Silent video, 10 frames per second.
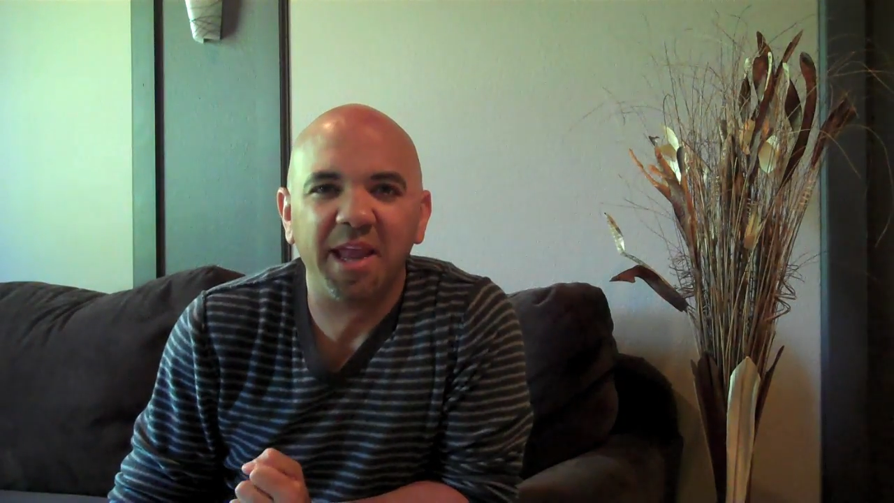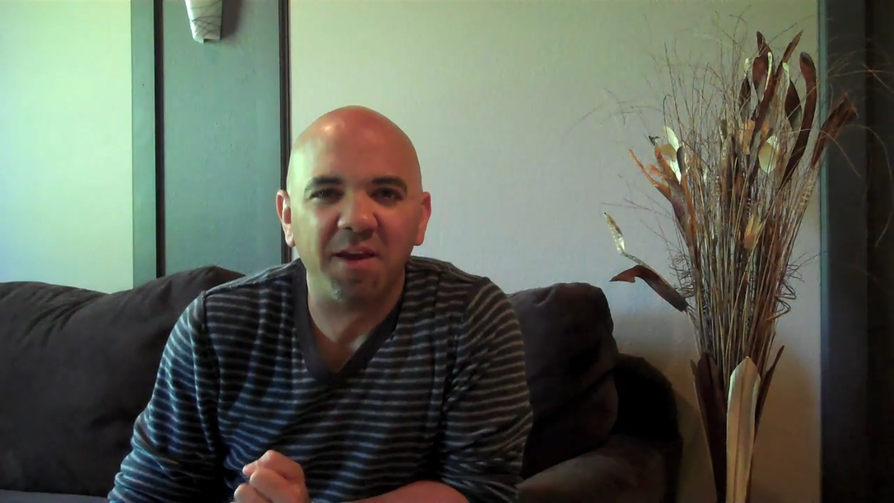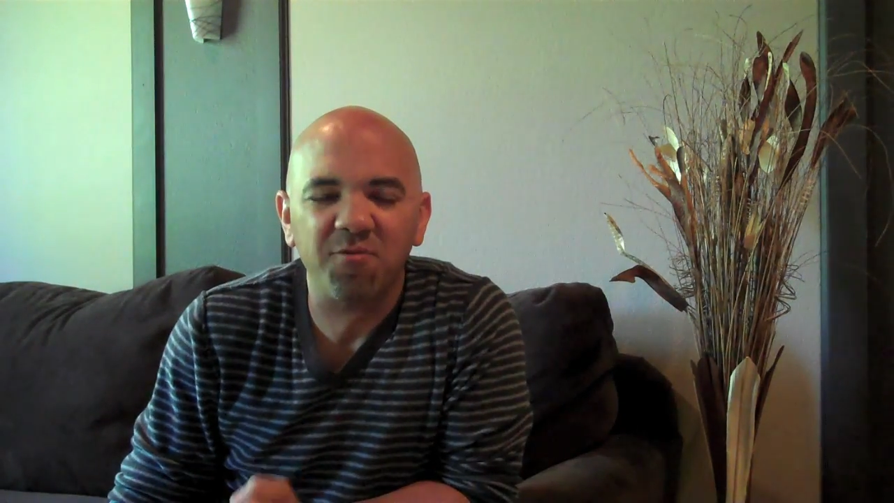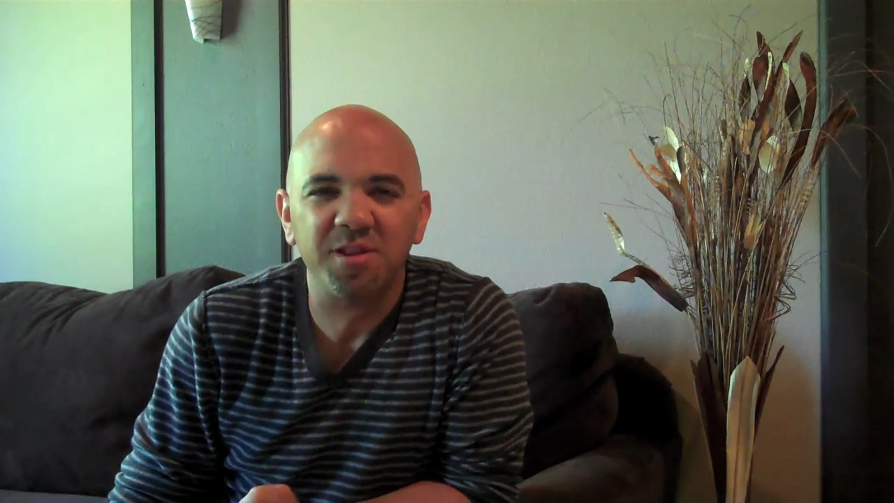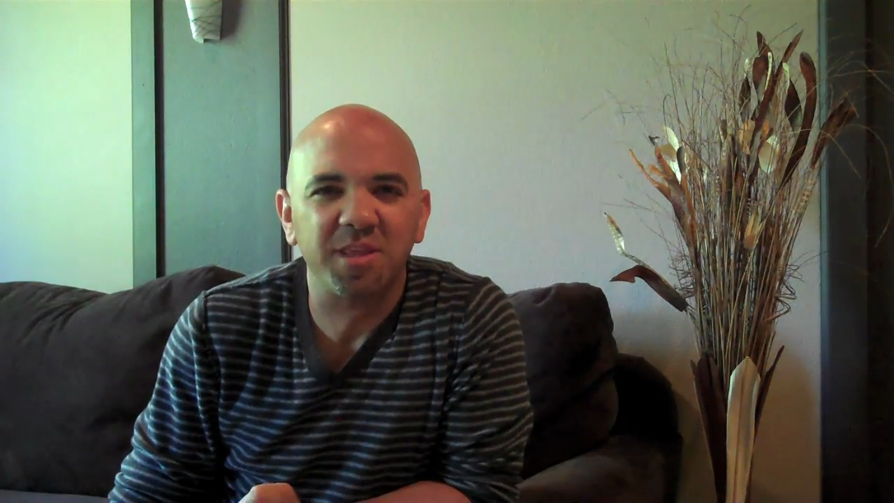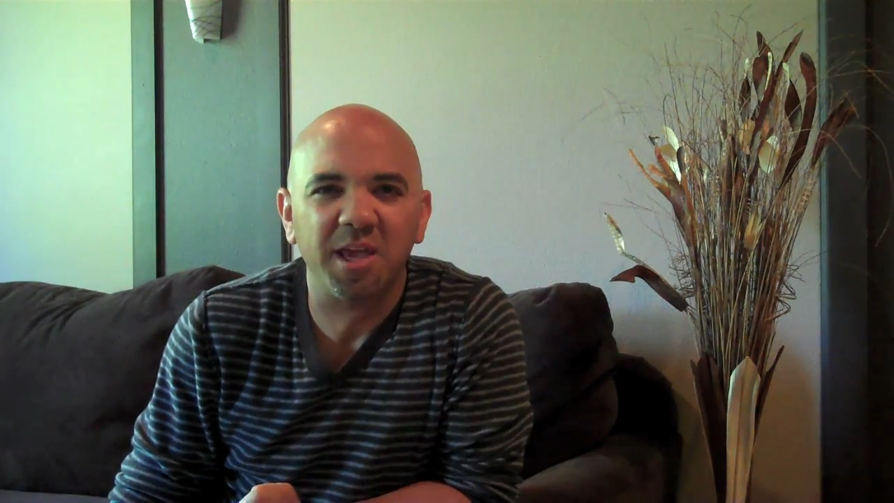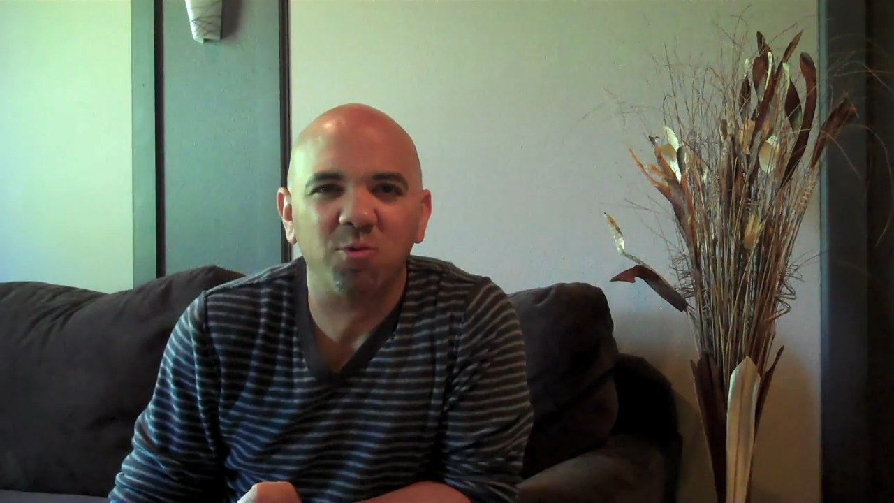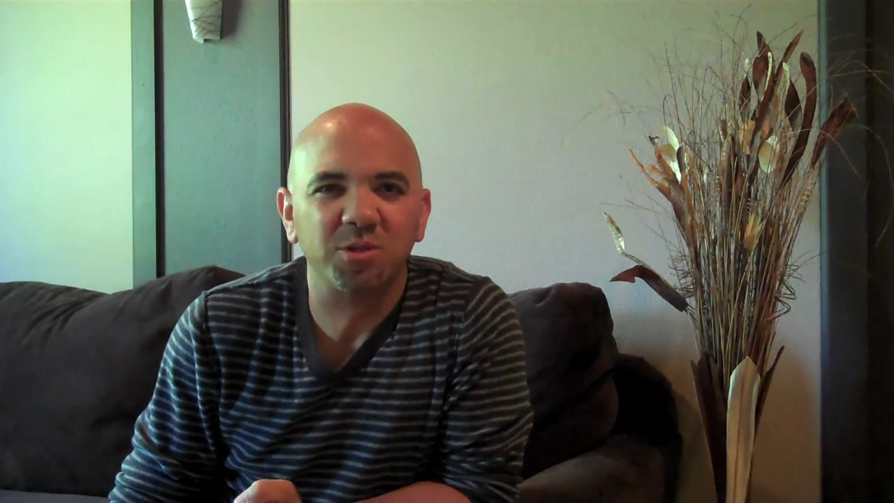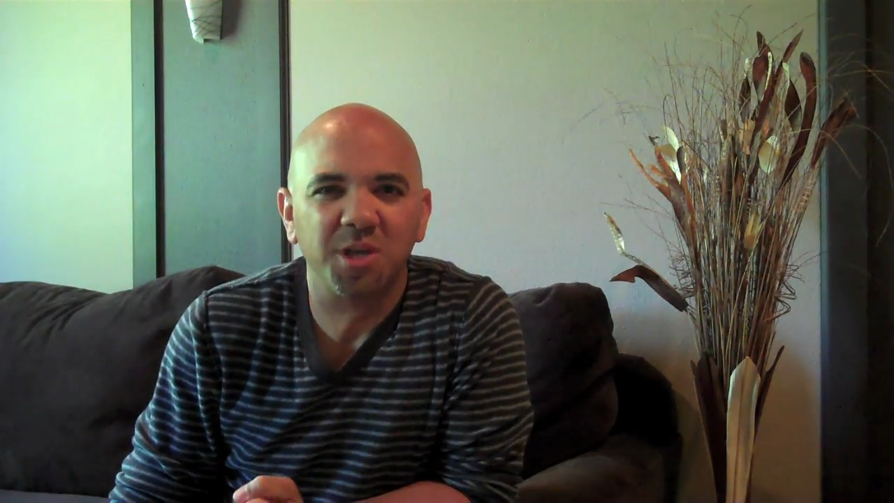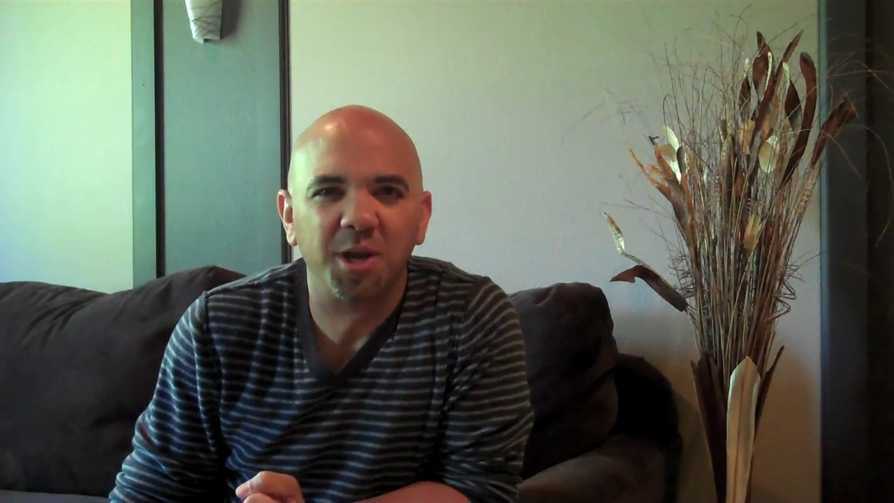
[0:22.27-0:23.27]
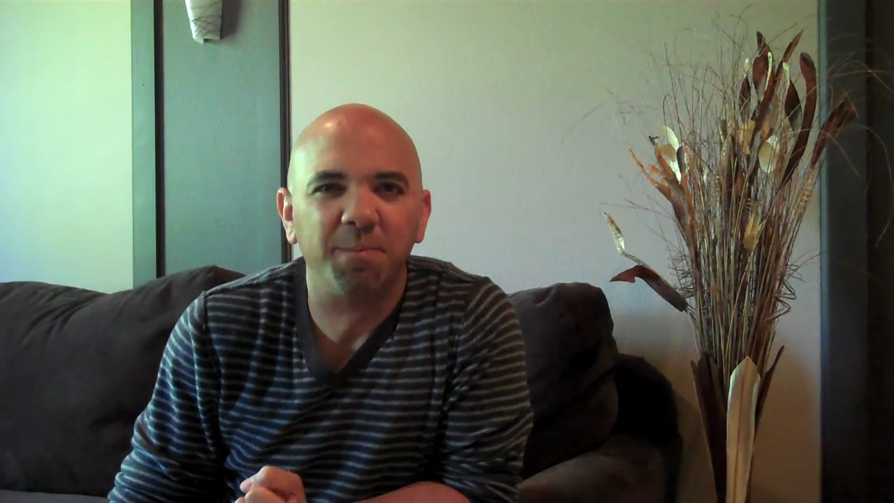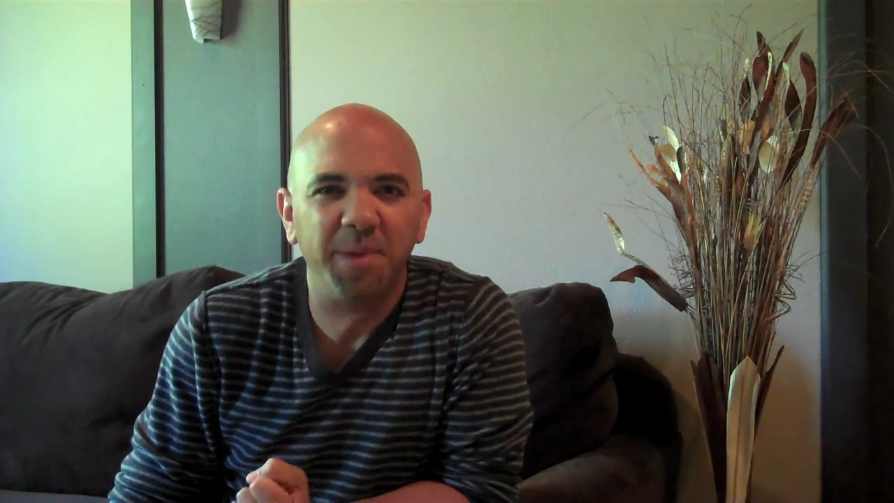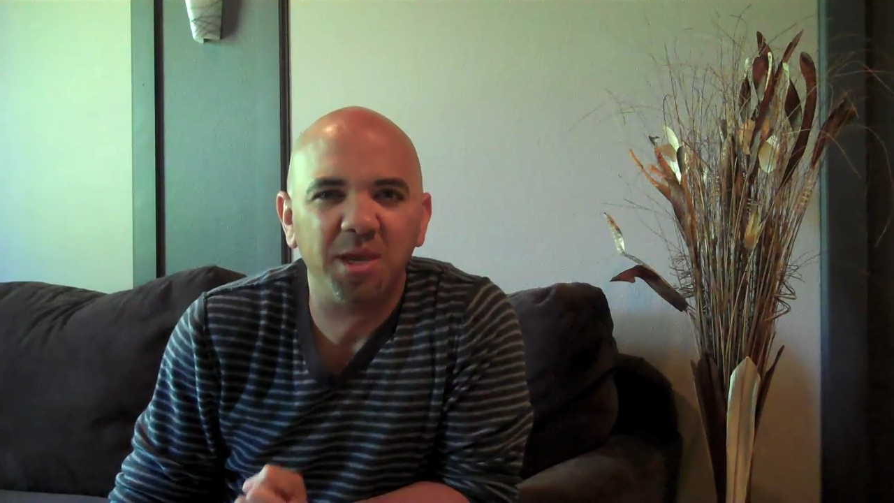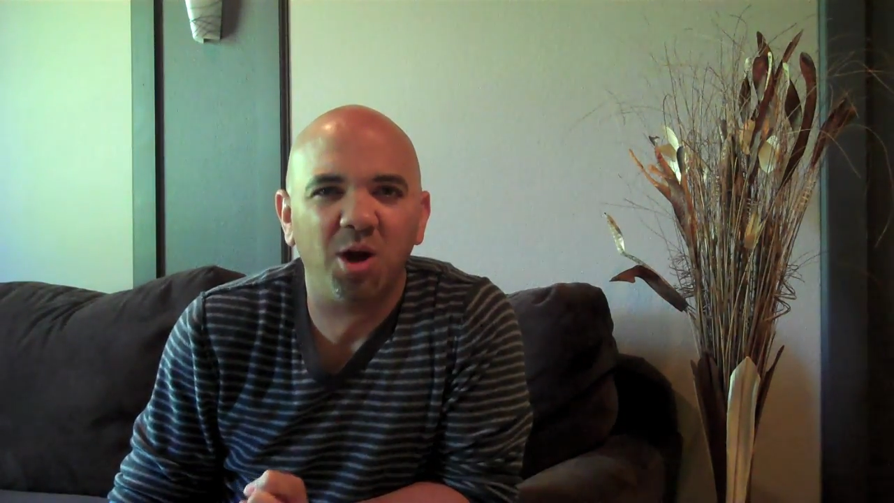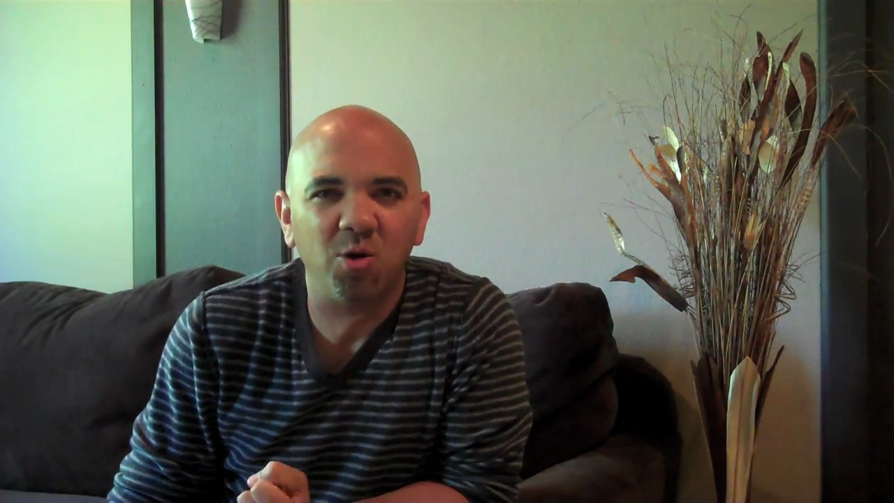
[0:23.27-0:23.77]
everything was going to
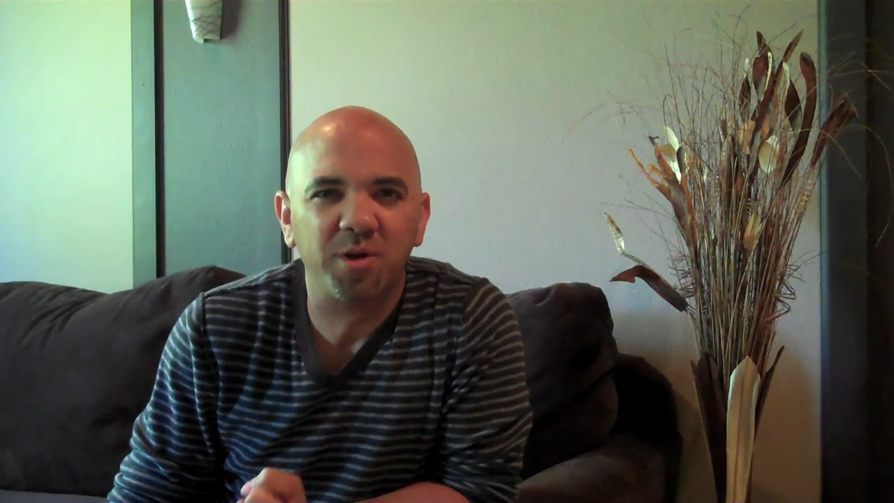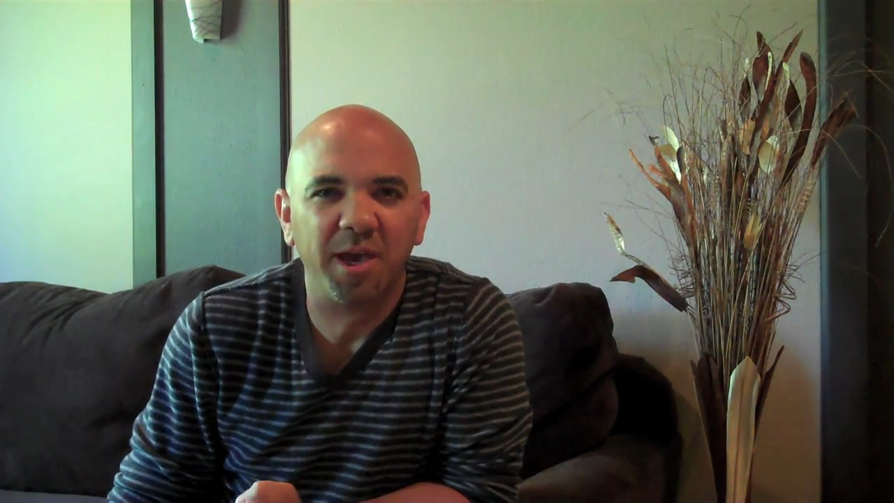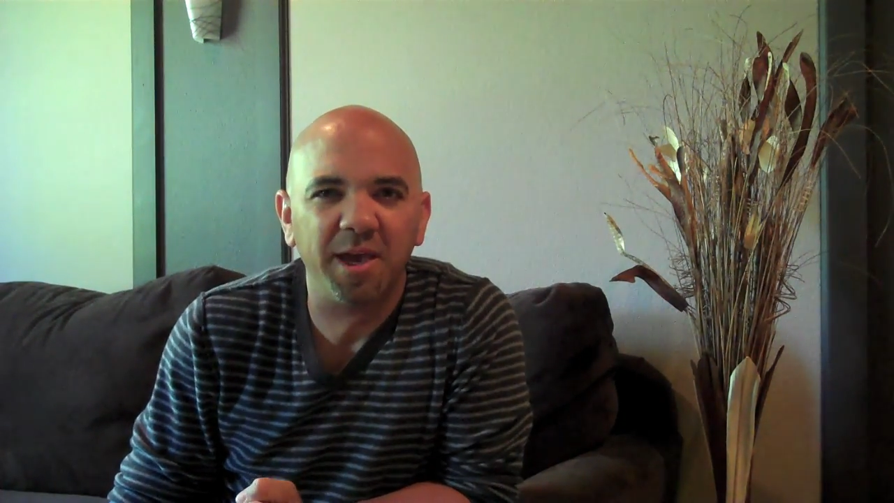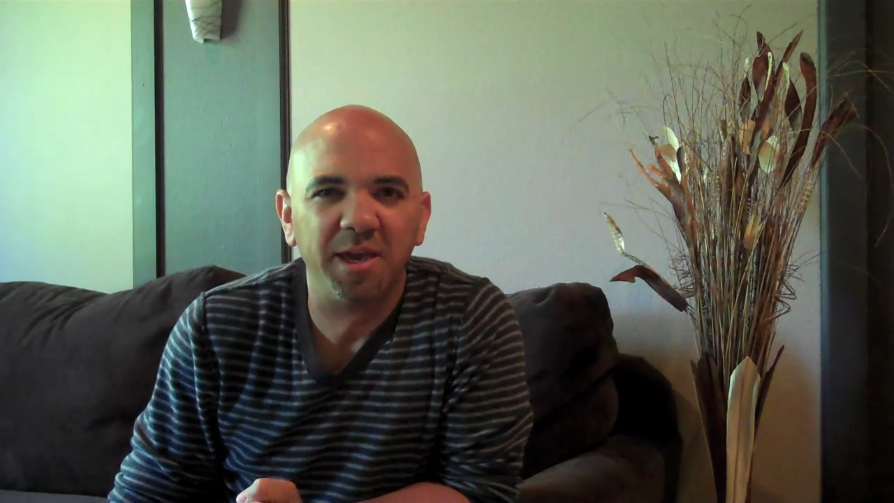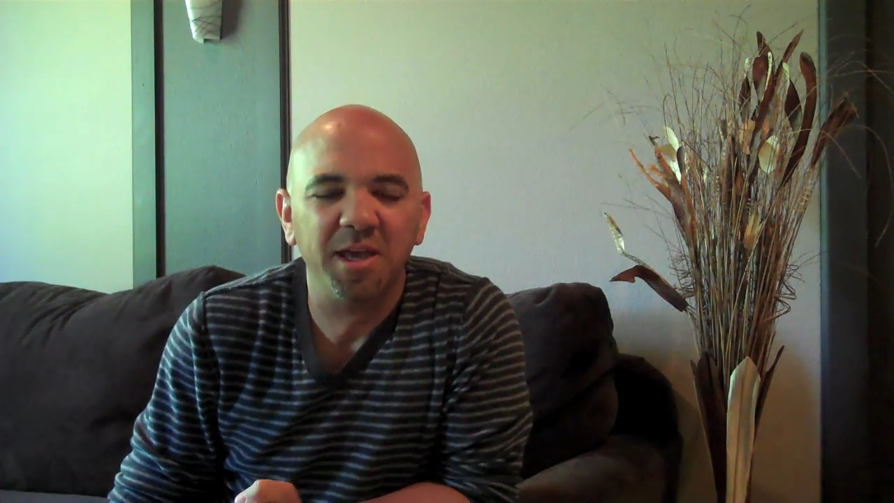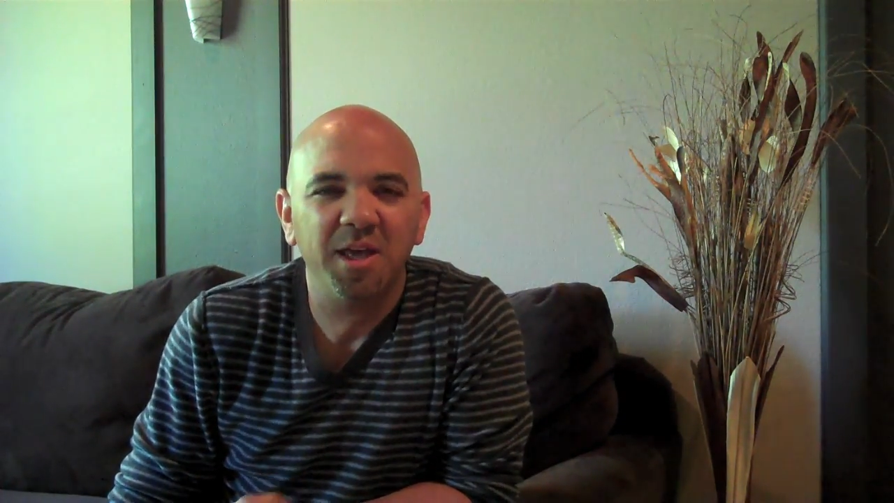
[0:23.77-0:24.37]
be okay,